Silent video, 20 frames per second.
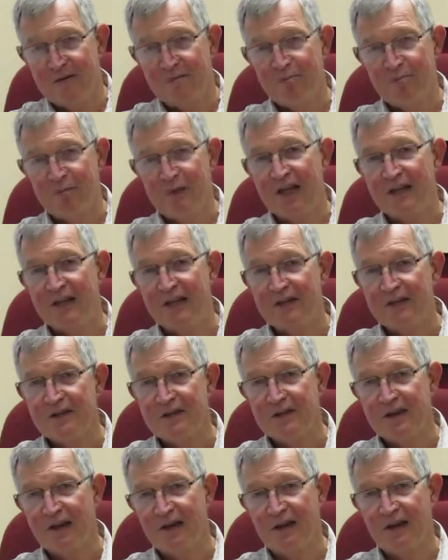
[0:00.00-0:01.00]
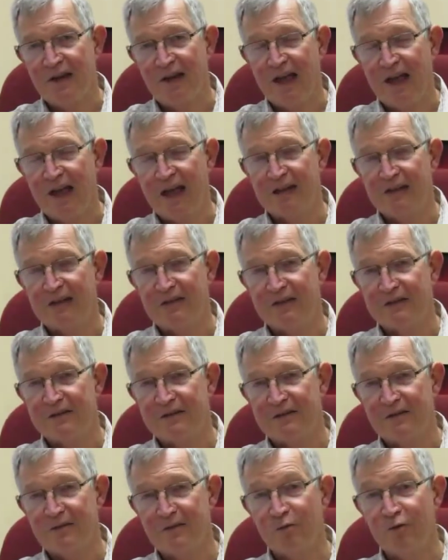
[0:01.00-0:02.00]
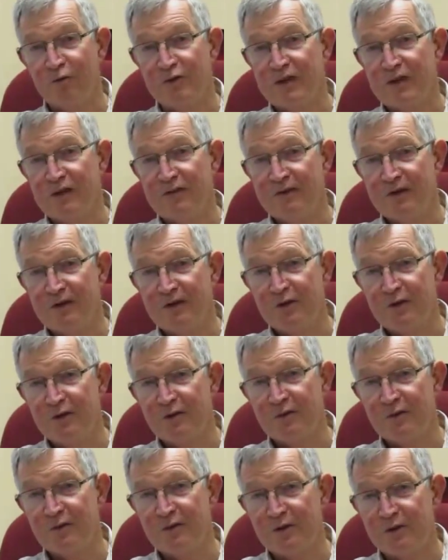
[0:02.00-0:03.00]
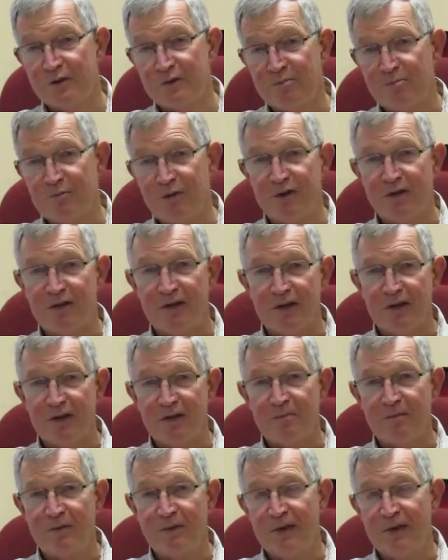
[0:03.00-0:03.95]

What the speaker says: leggings, and also very useful to put around